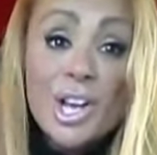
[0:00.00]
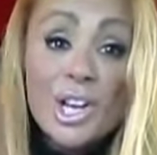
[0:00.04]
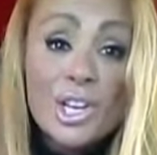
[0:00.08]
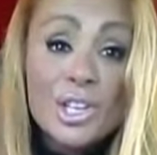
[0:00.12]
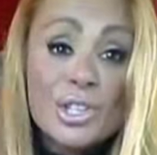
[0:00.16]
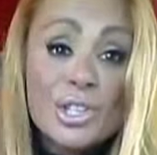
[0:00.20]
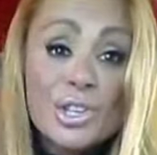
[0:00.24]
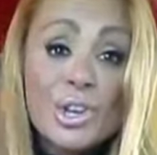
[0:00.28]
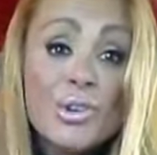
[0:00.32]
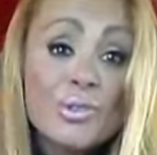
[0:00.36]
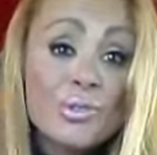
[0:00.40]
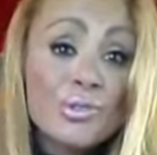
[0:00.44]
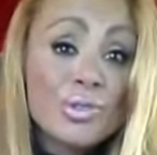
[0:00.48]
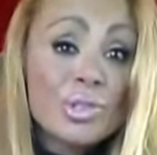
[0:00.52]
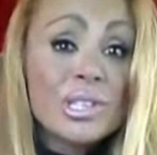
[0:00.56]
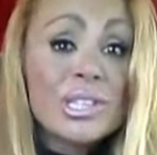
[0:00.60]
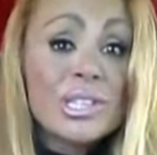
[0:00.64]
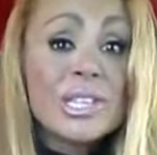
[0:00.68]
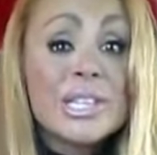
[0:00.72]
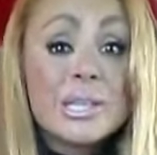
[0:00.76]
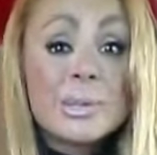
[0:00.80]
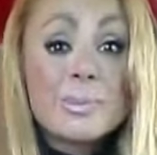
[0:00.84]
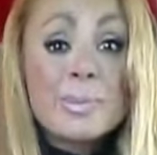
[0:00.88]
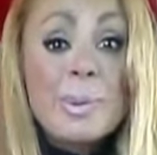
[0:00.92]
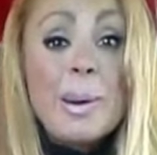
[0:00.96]
So
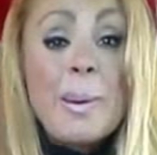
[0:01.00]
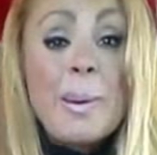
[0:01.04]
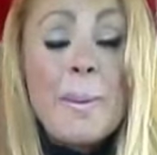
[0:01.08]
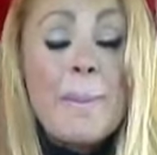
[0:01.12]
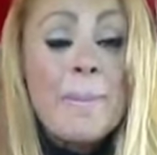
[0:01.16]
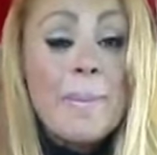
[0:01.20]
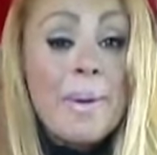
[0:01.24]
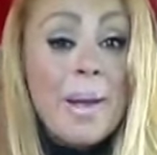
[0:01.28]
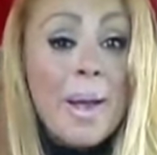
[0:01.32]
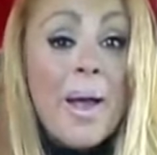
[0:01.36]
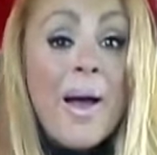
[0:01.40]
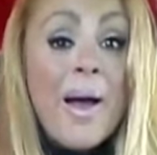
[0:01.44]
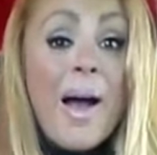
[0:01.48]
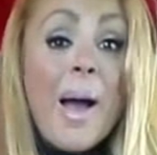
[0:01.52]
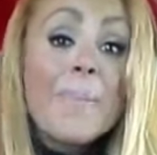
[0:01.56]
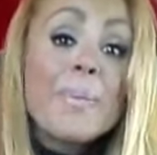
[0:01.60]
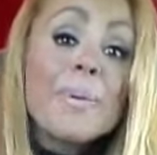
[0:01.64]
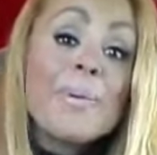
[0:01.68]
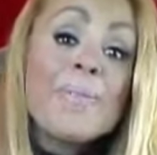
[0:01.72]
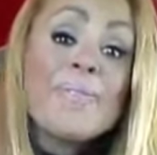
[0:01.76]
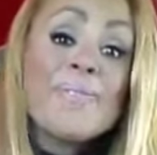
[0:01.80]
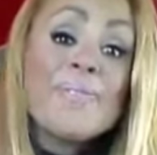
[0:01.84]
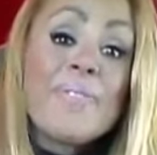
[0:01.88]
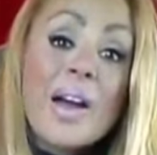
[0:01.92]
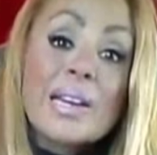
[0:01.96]
I've
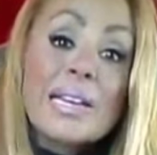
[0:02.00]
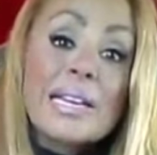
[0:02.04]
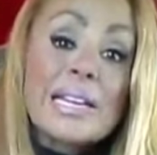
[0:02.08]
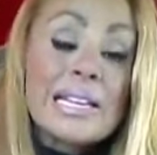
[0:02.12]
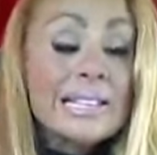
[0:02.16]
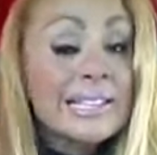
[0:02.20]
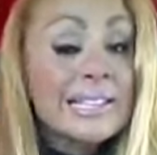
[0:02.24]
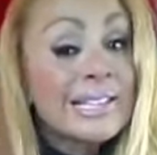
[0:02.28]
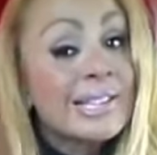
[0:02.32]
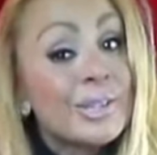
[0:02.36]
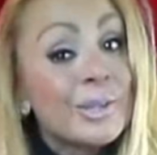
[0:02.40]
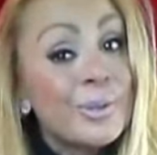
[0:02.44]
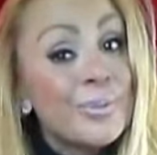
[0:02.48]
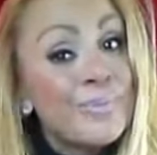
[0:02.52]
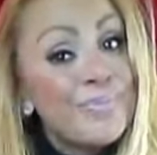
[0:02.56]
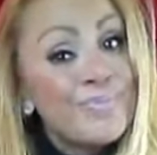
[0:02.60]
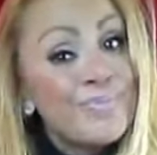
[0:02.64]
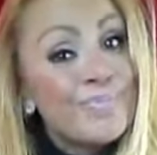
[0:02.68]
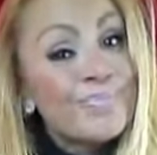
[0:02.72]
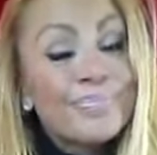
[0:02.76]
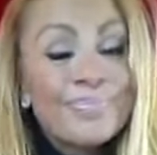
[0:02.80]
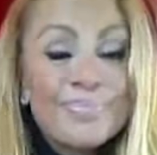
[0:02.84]
been finding little